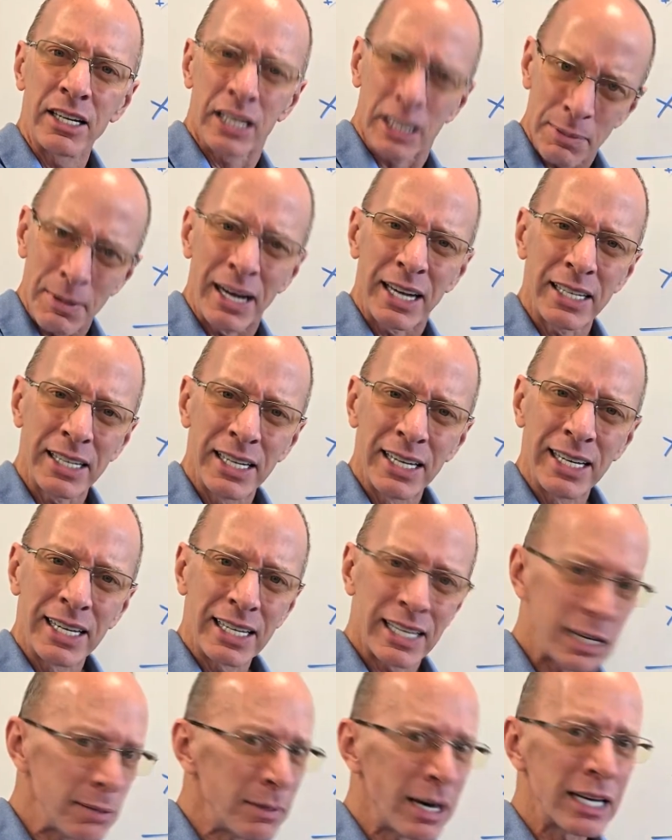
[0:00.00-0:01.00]
Come
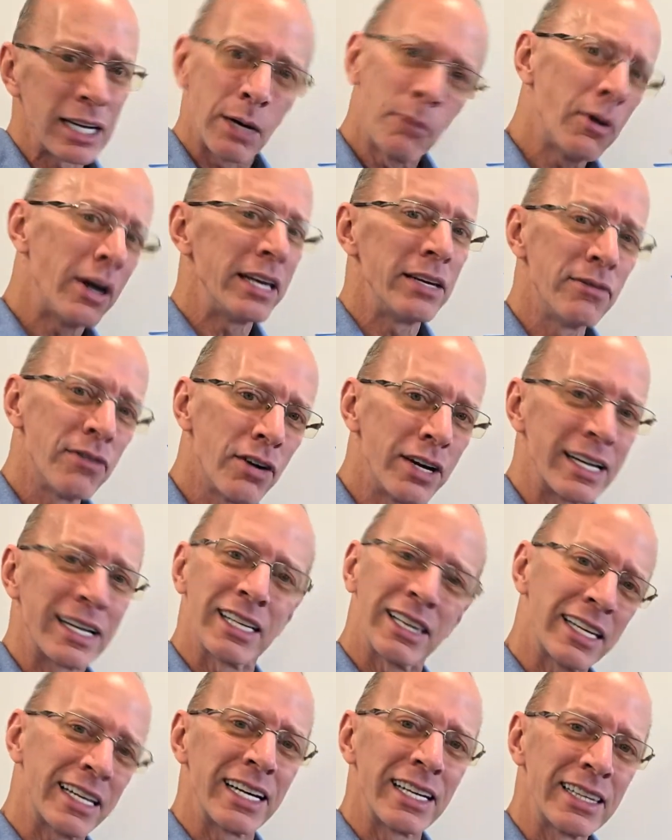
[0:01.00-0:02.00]
on, I'm waiting for you.
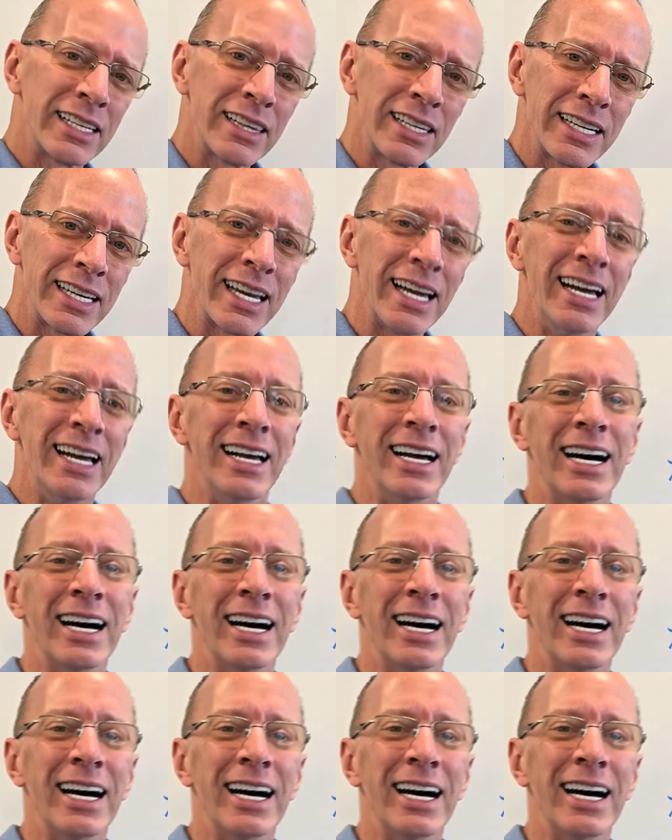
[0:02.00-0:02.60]
Click on the link.